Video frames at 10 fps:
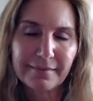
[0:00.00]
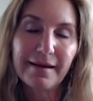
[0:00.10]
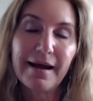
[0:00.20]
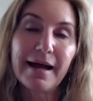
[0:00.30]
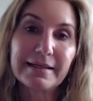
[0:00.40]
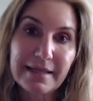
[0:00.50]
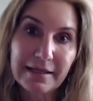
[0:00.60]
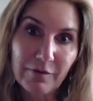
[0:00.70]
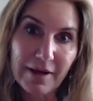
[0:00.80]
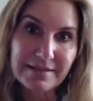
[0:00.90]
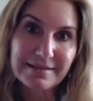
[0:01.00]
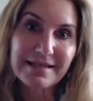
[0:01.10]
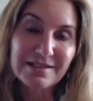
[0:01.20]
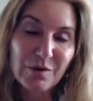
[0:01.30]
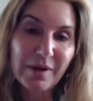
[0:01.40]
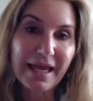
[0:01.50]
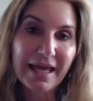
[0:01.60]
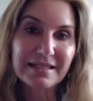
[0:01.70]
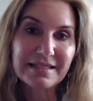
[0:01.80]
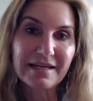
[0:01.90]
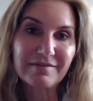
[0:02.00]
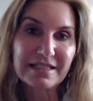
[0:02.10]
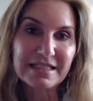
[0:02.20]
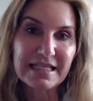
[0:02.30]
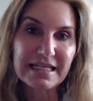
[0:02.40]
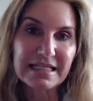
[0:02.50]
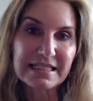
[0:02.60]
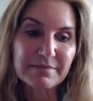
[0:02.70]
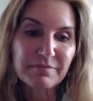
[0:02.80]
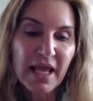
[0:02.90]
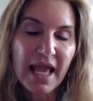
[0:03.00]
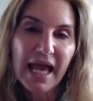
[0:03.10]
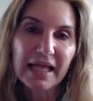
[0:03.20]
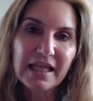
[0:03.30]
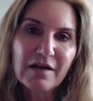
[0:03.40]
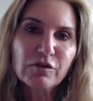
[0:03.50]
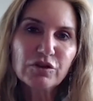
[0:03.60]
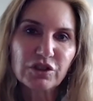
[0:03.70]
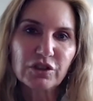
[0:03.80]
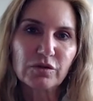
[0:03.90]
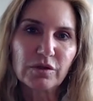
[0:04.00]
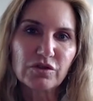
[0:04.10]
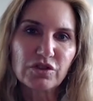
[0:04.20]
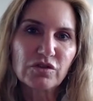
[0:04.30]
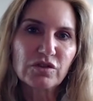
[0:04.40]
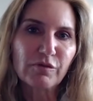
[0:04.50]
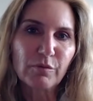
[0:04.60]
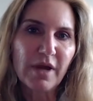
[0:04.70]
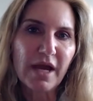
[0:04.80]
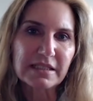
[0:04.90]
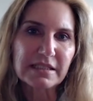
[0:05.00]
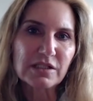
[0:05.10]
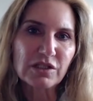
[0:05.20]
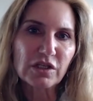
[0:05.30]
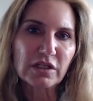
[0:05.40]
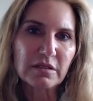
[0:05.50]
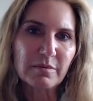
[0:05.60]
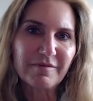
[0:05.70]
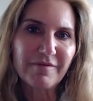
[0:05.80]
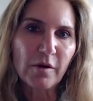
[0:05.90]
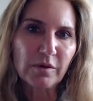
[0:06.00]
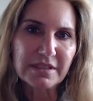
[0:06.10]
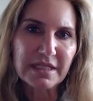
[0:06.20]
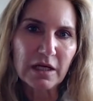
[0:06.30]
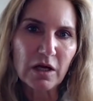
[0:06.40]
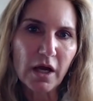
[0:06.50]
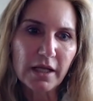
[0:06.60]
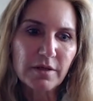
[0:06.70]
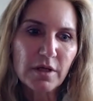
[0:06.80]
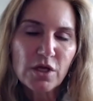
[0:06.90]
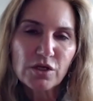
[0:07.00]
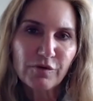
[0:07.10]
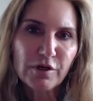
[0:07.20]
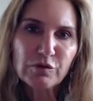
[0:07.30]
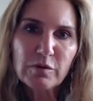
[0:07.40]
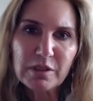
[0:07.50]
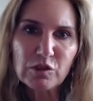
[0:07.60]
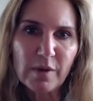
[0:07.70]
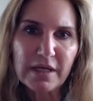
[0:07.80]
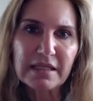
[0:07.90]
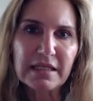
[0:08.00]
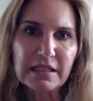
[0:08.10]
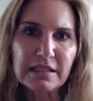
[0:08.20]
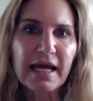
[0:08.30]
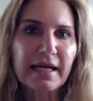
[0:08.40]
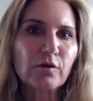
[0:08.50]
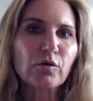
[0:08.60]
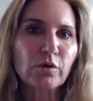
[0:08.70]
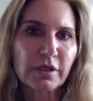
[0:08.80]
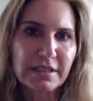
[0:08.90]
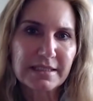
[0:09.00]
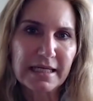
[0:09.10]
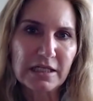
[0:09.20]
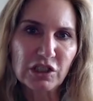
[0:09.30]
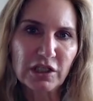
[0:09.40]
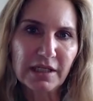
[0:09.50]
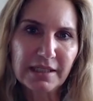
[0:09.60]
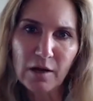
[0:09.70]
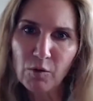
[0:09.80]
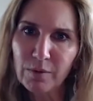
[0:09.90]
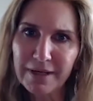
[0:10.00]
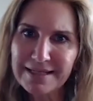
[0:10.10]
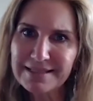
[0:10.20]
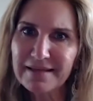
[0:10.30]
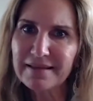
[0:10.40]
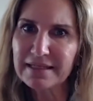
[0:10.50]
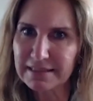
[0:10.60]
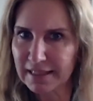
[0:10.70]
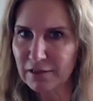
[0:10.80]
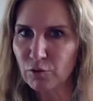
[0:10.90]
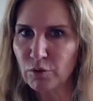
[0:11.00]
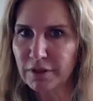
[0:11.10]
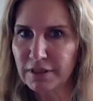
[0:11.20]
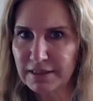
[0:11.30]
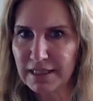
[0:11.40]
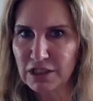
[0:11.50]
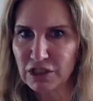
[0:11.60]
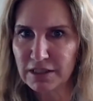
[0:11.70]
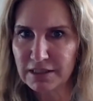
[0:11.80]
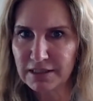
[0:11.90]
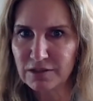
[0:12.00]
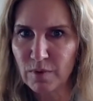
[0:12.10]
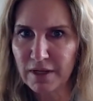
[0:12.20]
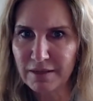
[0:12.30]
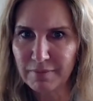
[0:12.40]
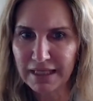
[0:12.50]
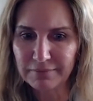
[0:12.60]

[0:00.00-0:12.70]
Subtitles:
I digress. Let's go ahead and dive into this. At level 2, there's 2 different practices that you need to be focusing on. First would be training the entire organization. Now, when I say the entire organization, this is what I mean.